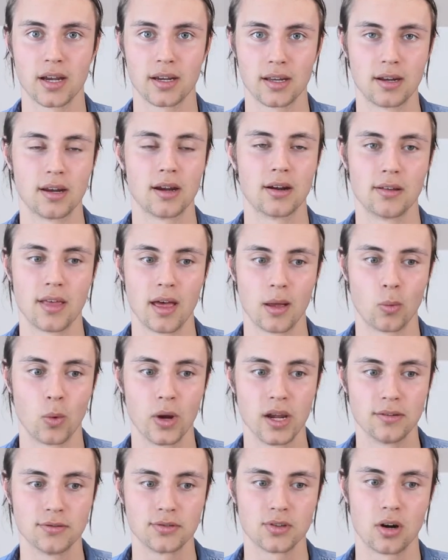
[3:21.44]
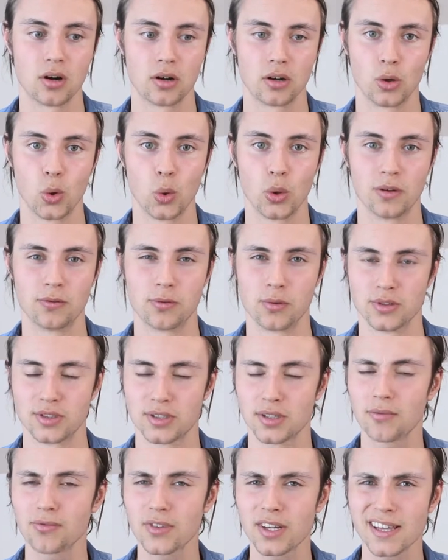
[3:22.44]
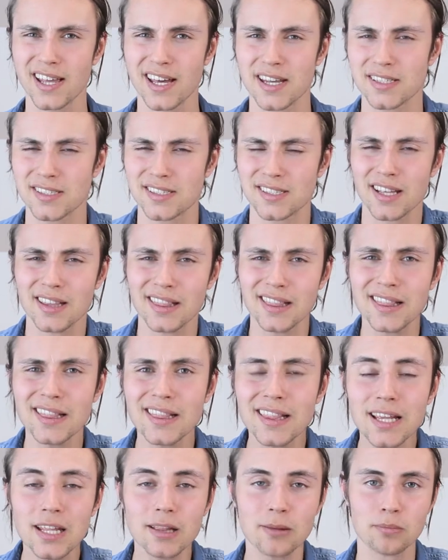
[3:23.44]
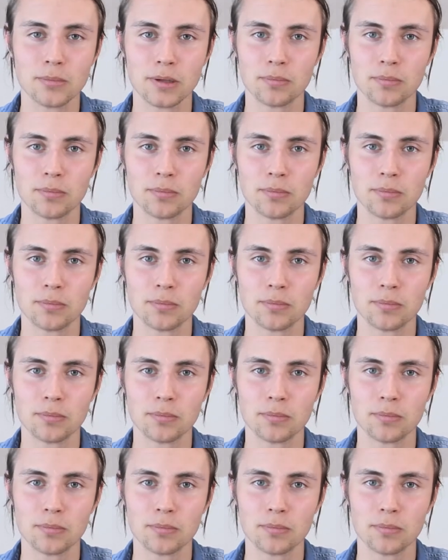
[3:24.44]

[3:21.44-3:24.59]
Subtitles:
I can hear that Wavves are going for something that is a little